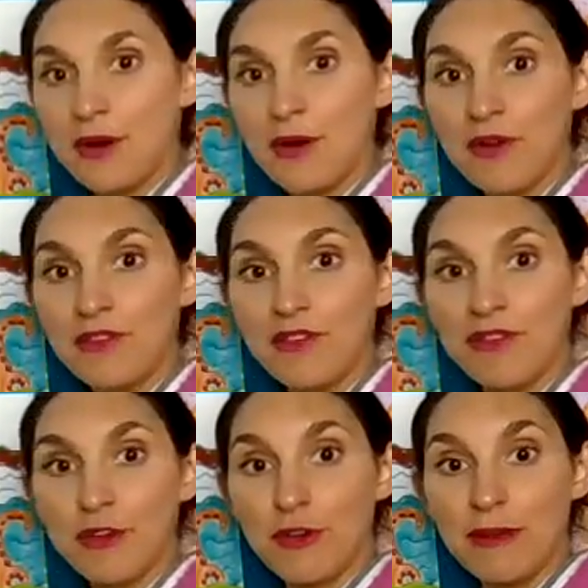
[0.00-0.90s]
on
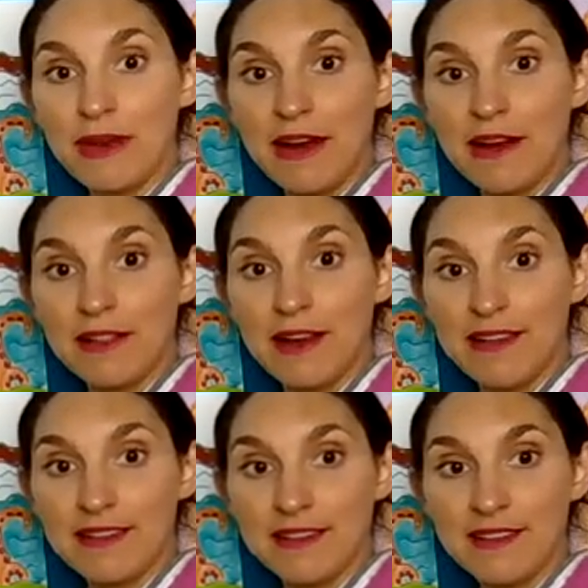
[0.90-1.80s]
Zoom in our
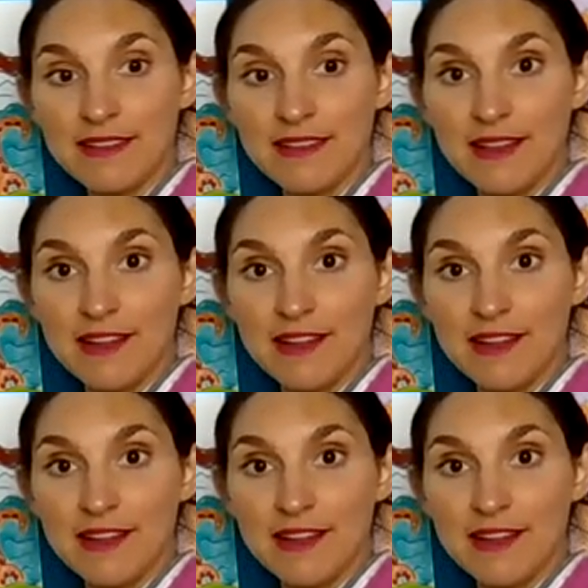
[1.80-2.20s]
classes?